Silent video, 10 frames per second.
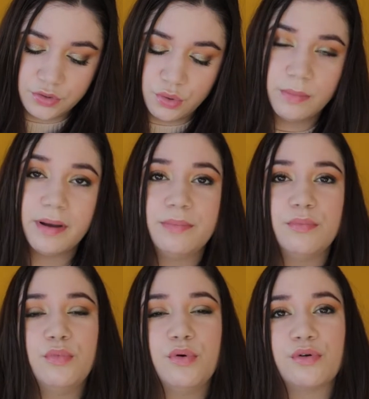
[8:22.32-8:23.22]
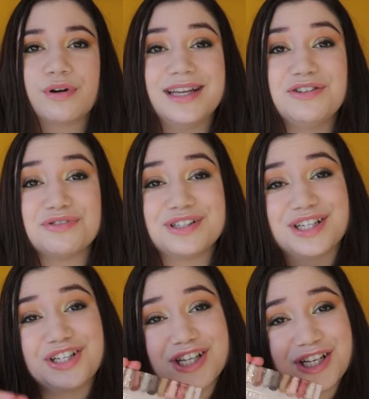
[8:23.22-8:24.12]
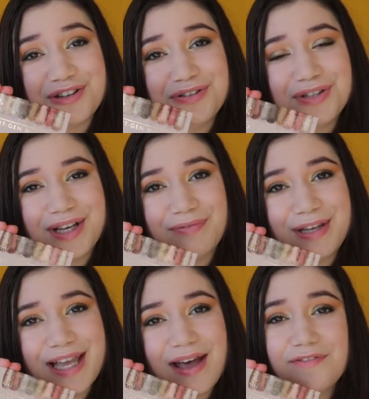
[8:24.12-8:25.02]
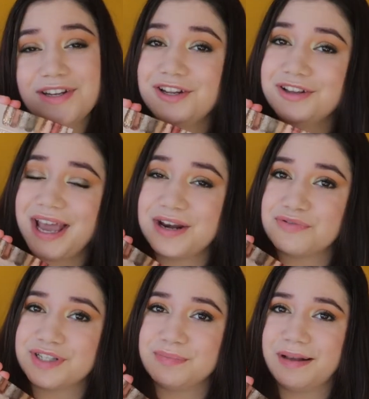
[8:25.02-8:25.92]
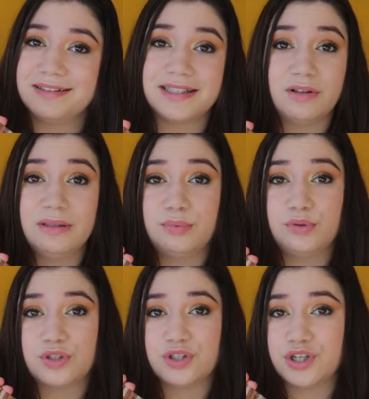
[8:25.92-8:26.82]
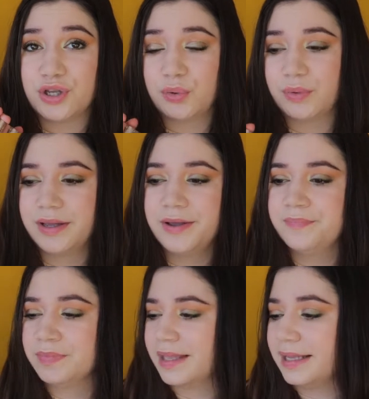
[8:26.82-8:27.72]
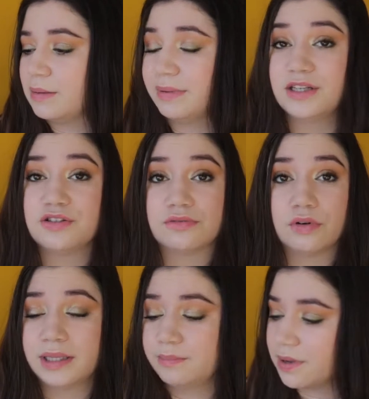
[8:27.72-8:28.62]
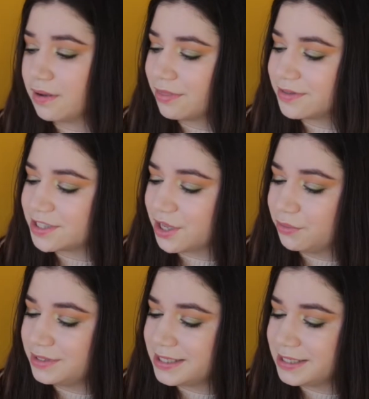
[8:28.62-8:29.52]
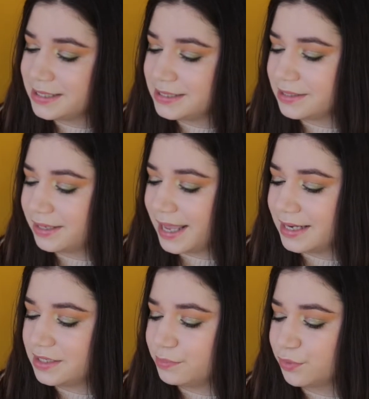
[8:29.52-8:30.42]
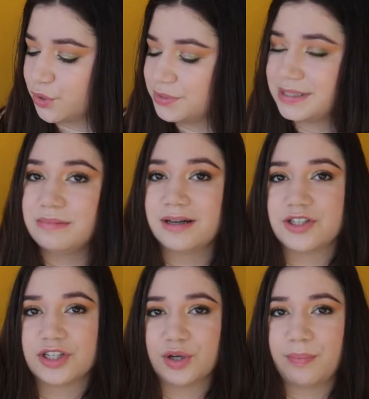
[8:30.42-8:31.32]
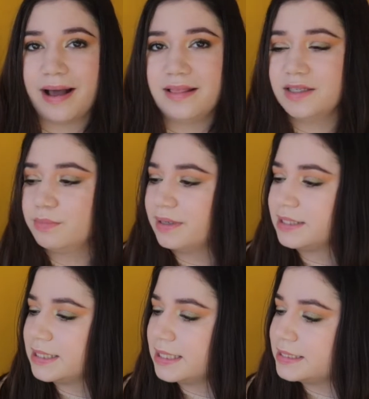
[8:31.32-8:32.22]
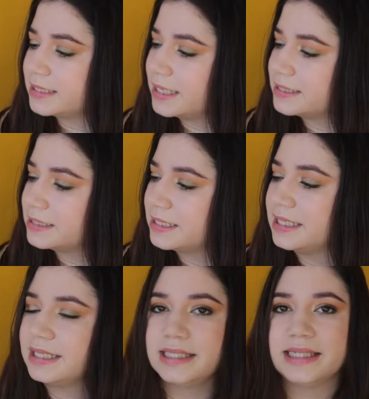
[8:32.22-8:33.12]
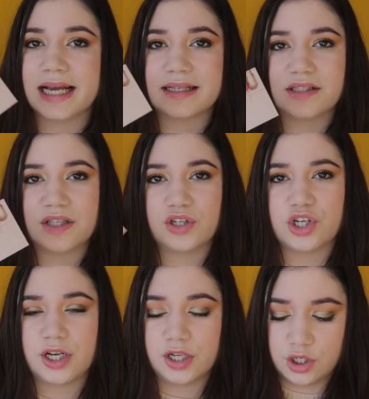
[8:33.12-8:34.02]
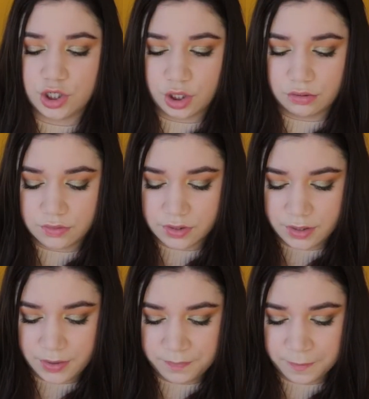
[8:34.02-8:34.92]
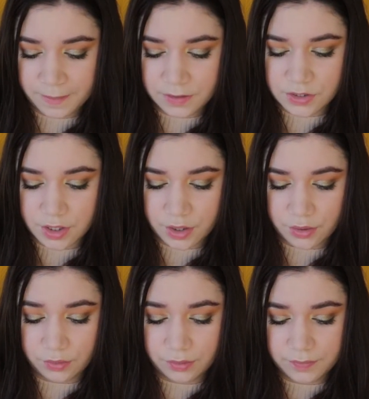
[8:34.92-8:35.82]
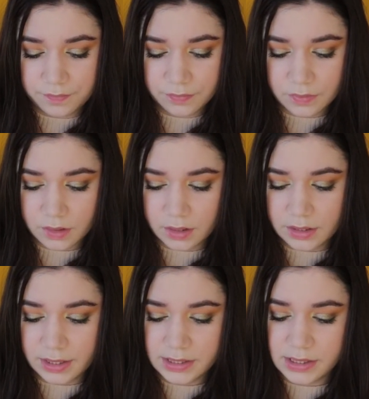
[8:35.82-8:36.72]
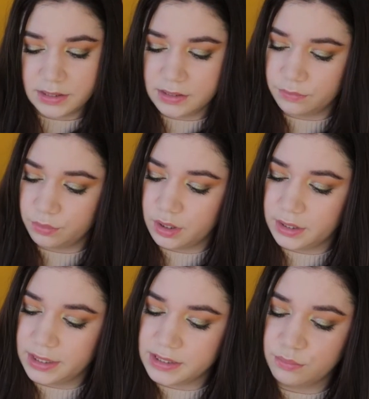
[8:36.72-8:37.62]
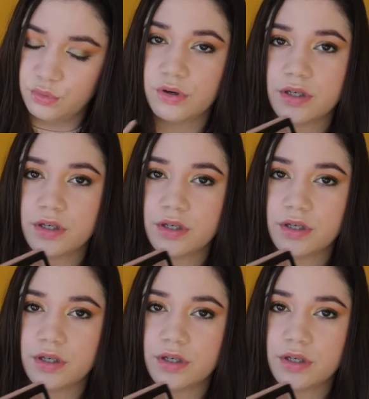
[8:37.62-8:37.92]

talk about more interesting shadows, we have another Catrice palette. I only bought two, and I managed to roll in both. So this is, again, the Pro Slim Eyeshadow palette, but this is the Next Gen Nudes. So this one is a more